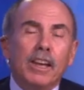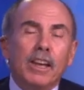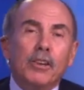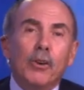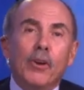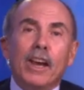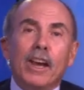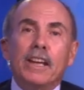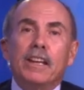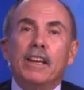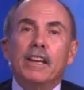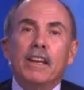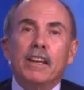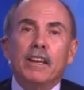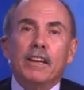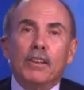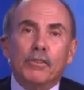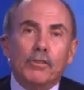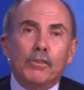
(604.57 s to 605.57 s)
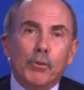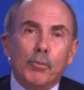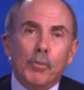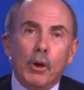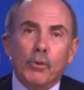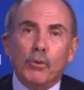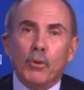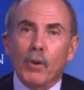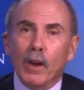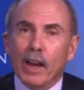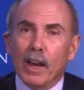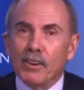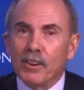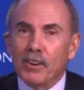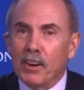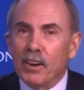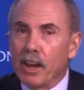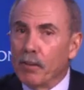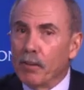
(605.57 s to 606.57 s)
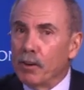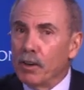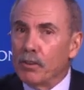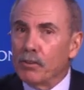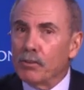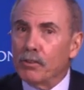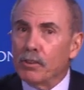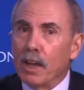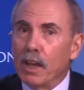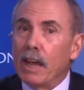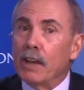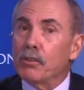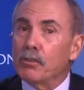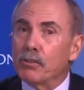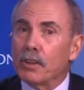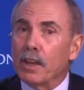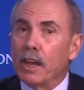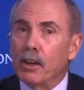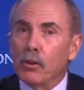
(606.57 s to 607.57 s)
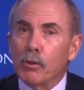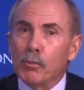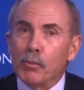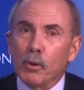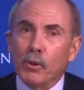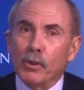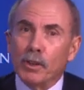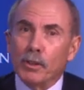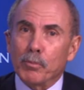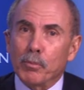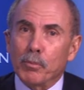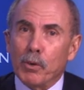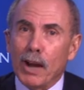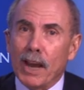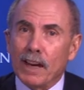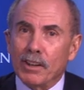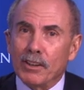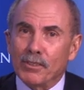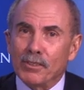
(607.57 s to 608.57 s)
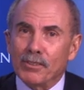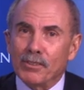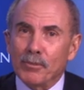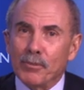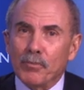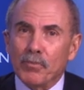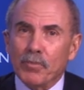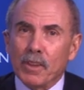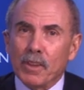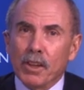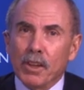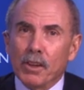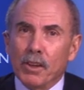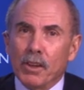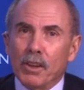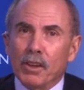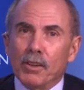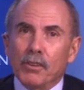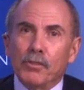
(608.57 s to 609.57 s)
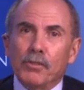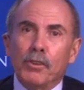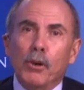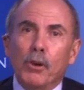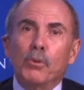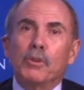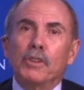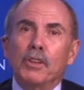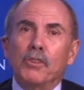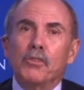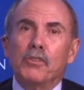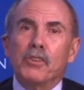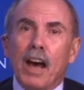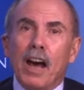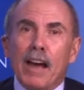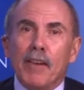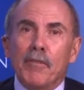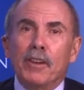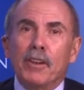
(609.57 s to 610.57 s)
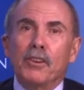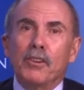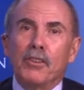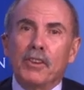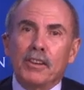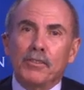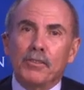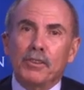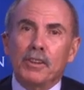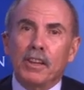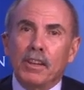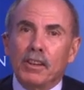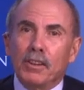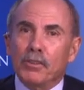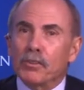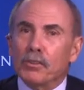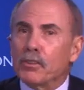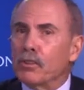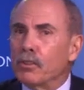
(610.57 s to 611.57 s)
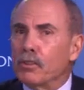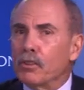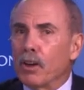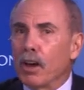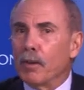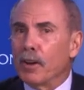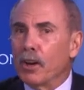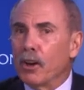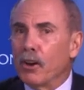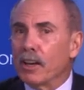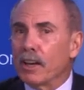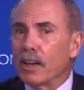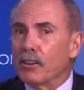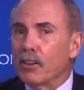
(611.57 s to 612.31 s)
Your 8 keys are both grounded in evidence and scalable in practice. So let's dive into these keys, Tom and Eric.